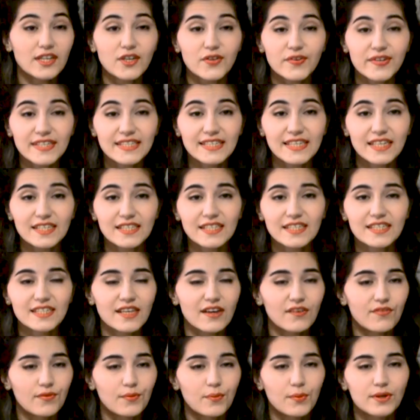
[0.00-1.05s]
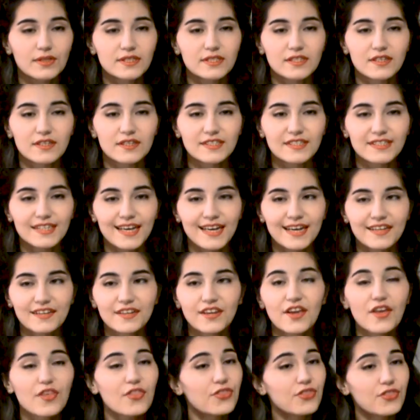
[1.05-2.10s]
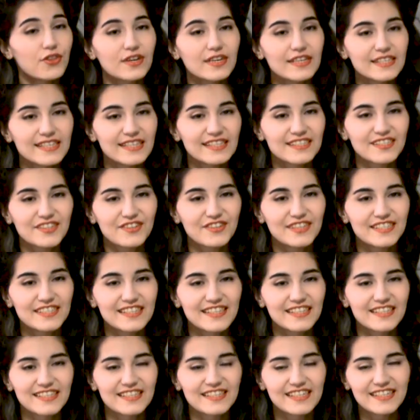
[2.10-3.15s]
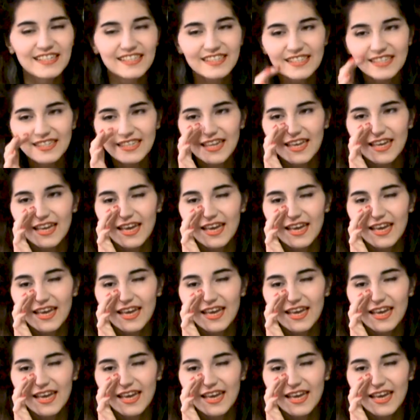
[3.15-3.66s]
degrees Celsius, everyone starts at 36 degrees Celsius.